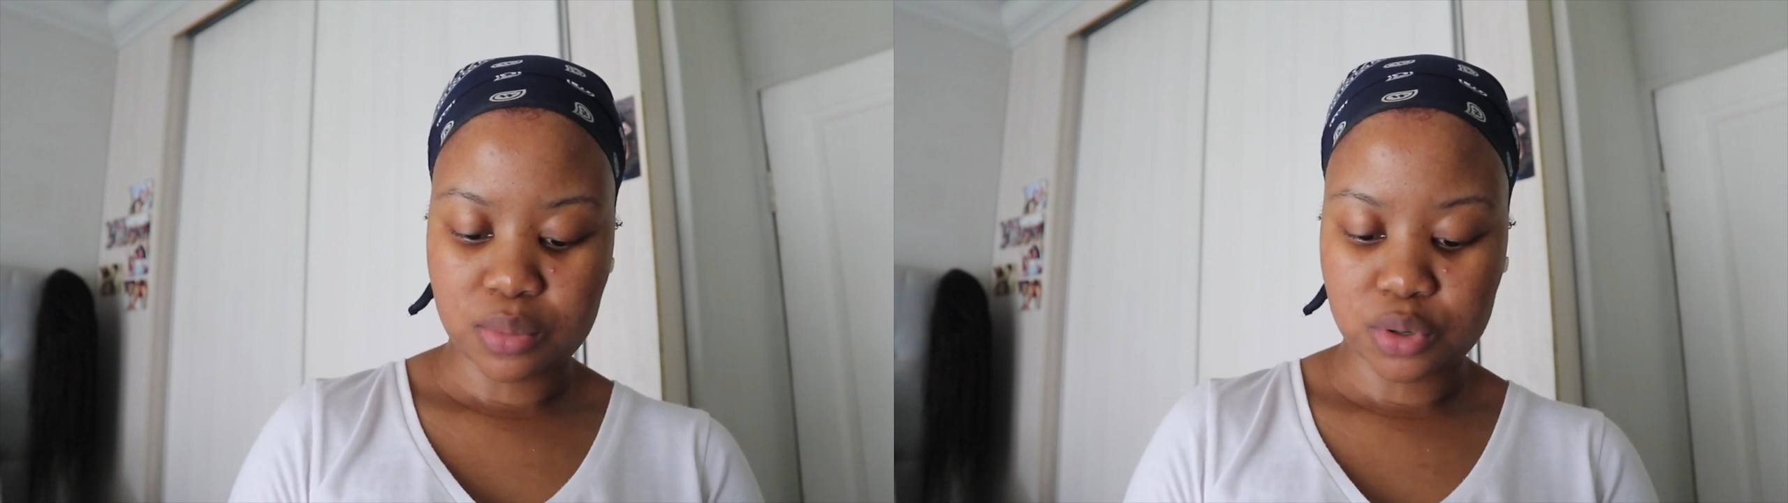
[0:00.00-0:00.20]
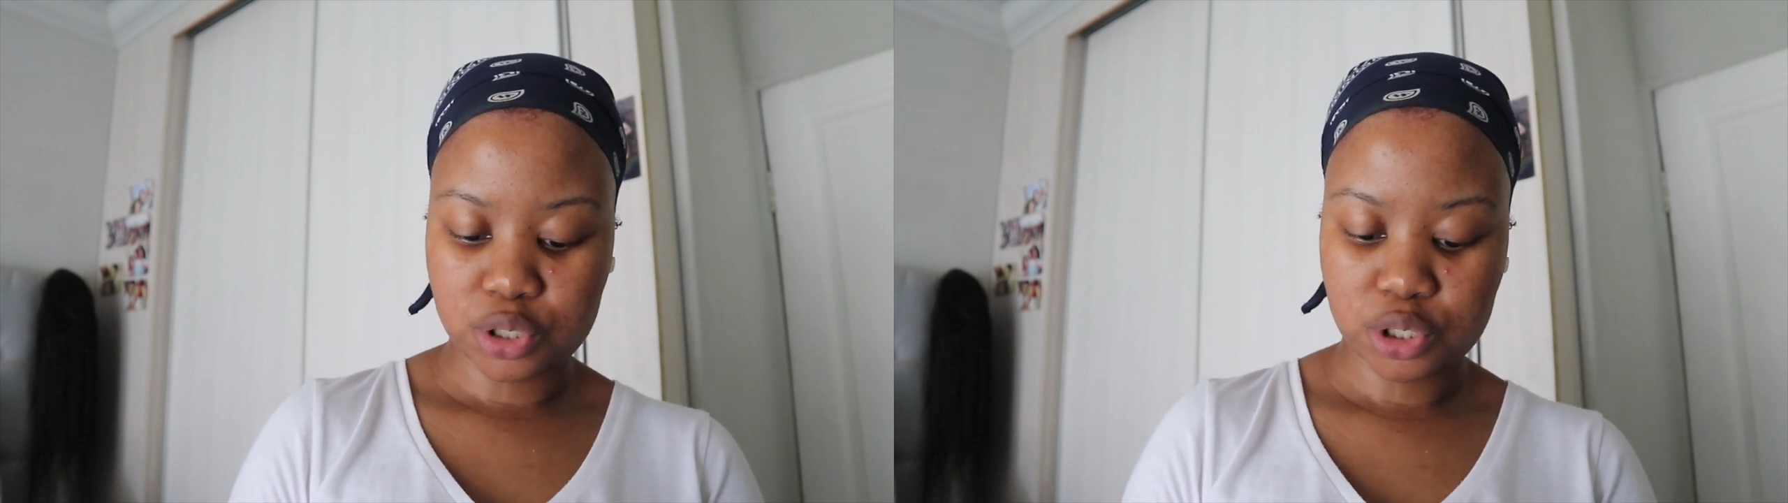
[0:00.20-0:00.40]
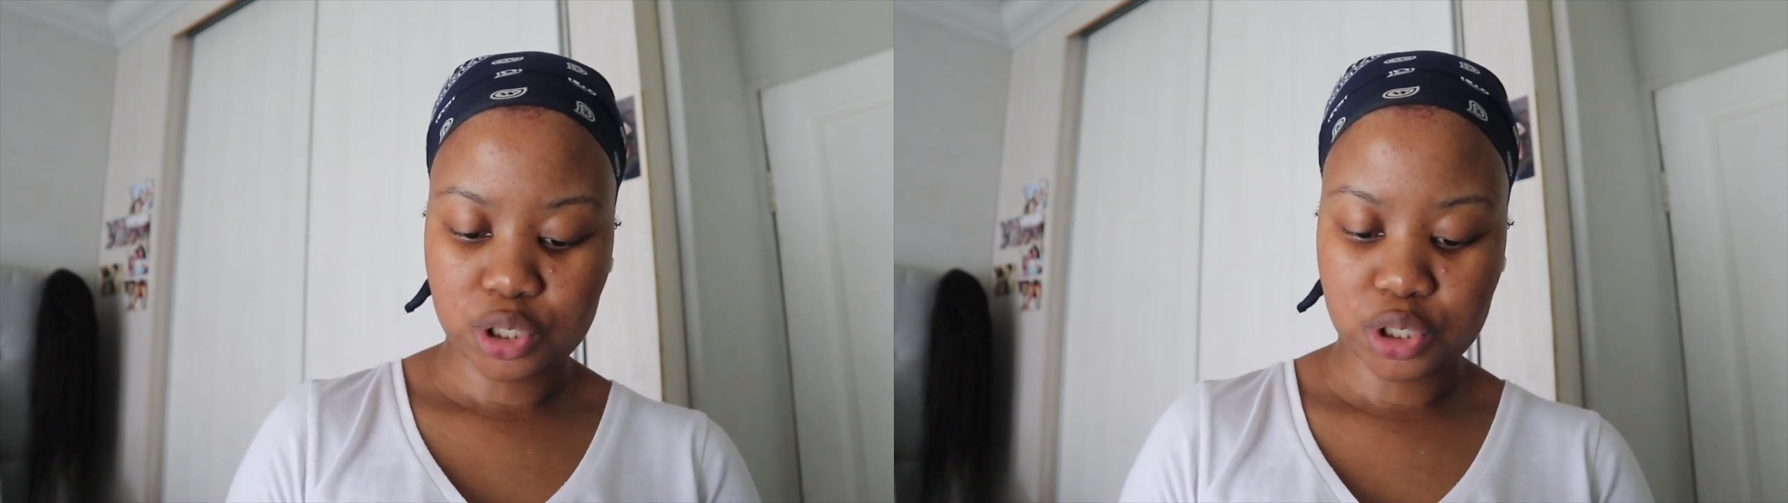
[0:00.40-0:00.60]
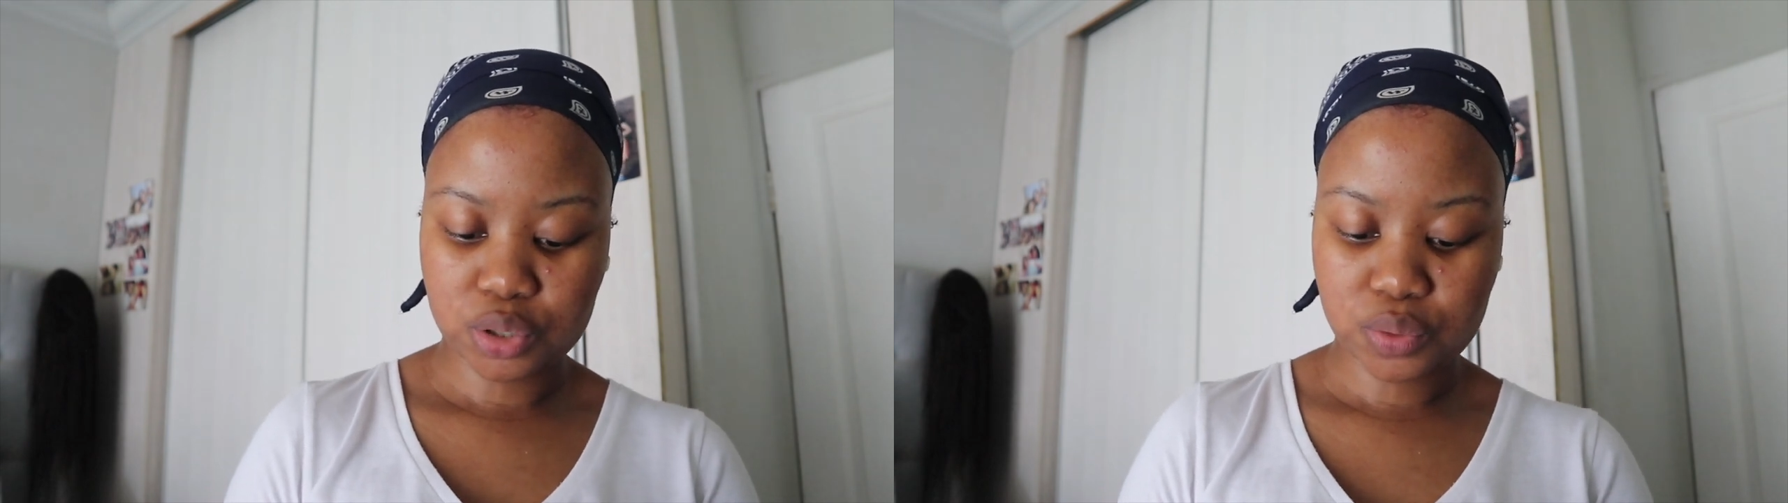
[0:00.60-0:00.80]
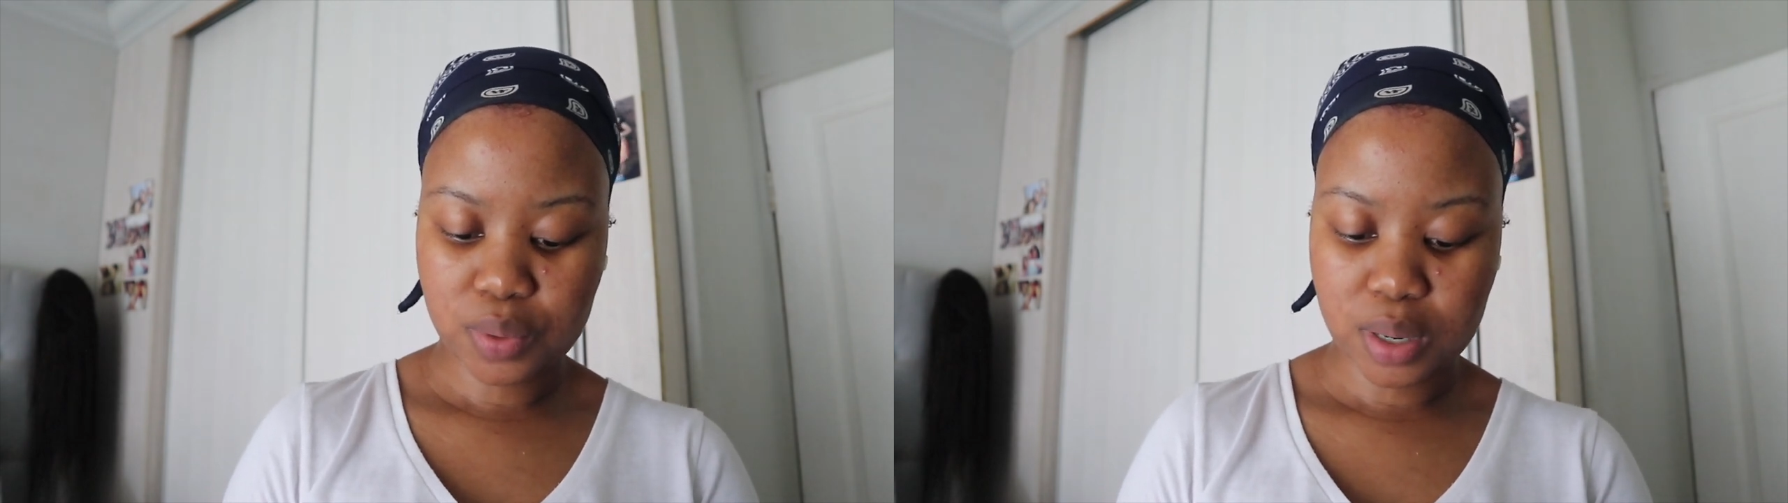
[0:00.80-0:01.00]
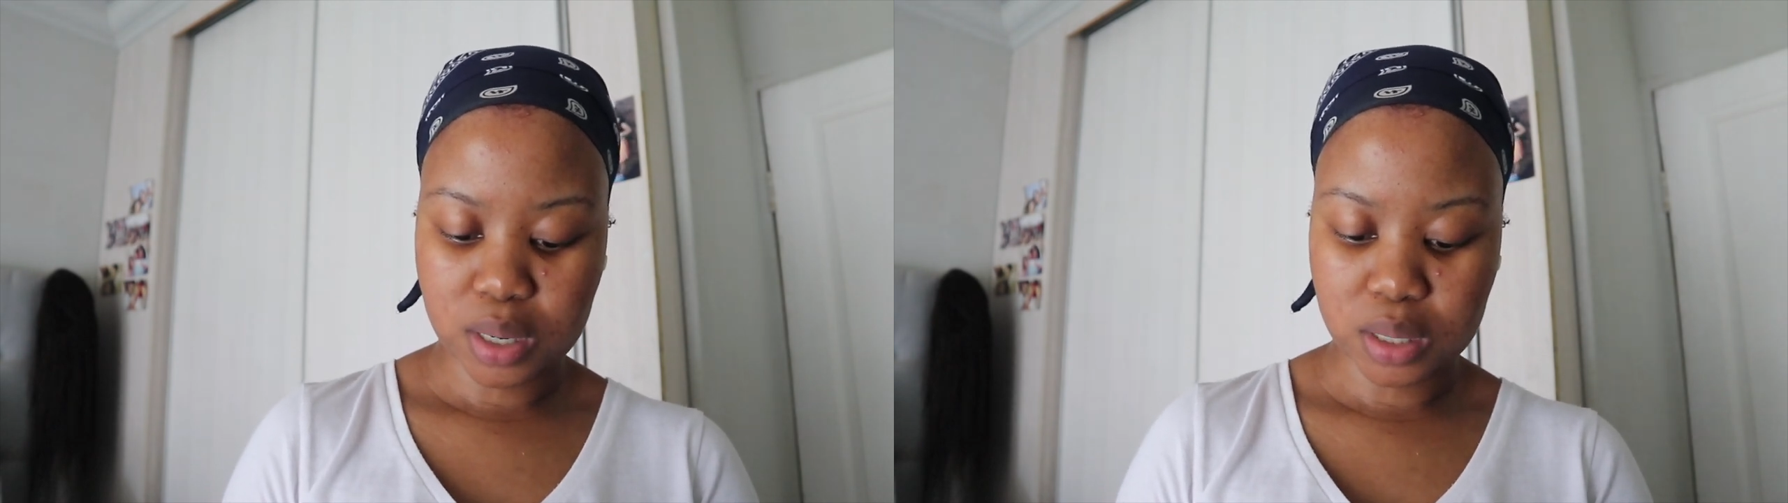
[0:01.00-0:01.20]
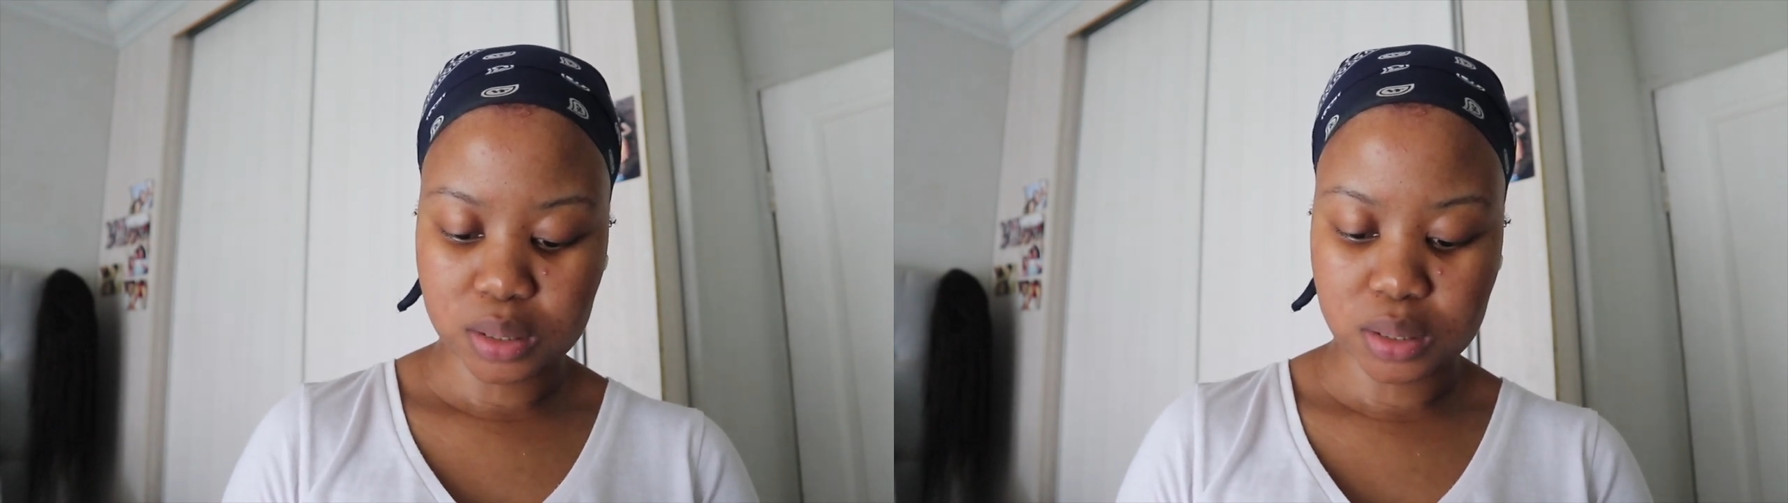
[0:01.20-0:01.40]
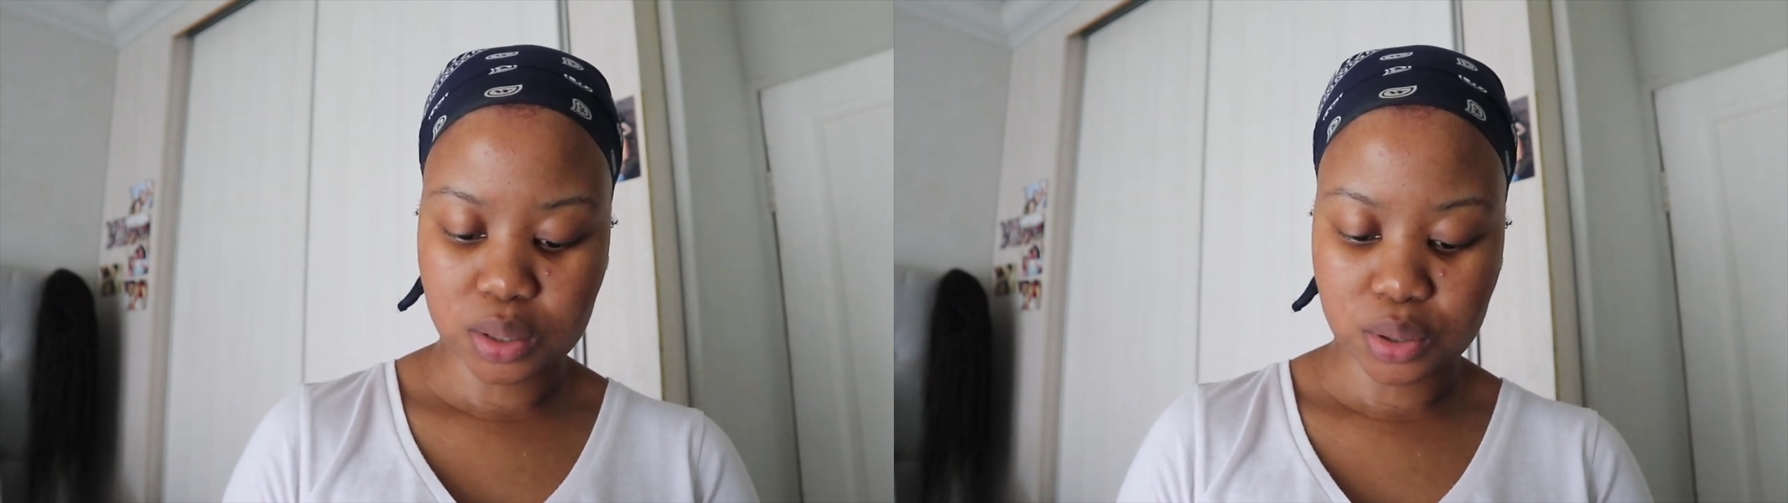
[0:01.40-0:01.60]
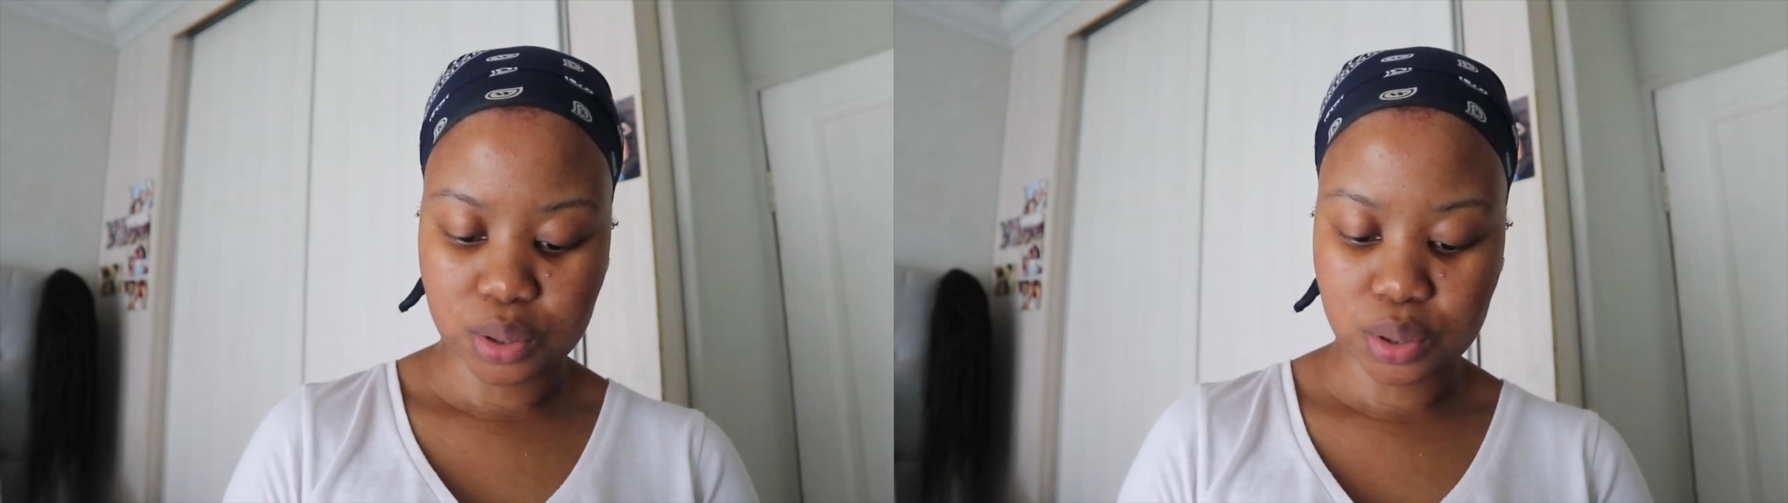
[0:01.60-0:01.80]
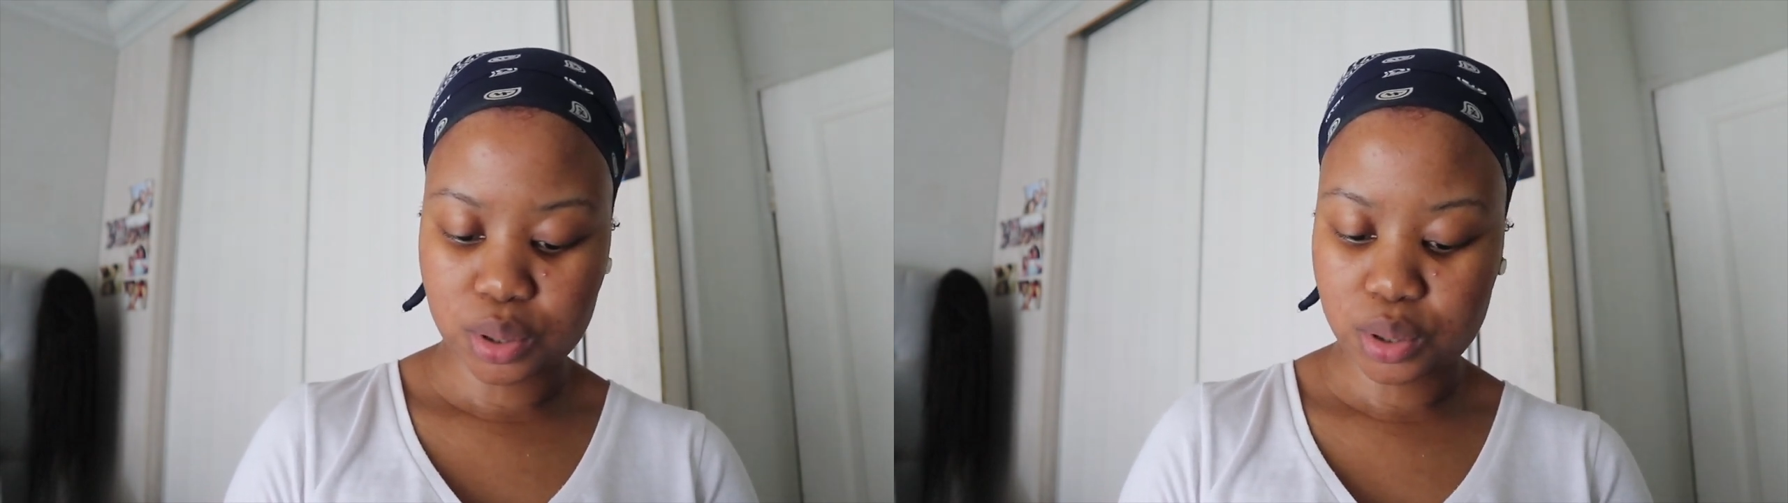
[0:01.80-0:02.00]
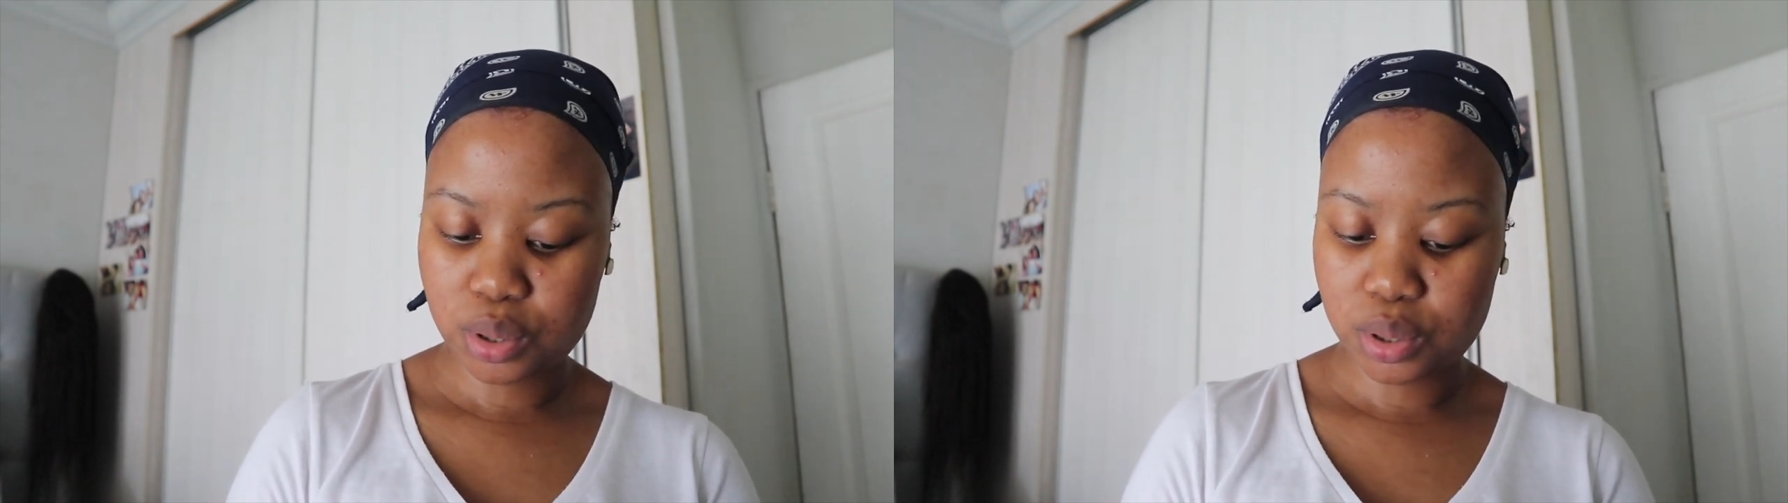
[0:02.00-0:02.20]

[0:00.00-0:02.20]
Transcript: moisturizer.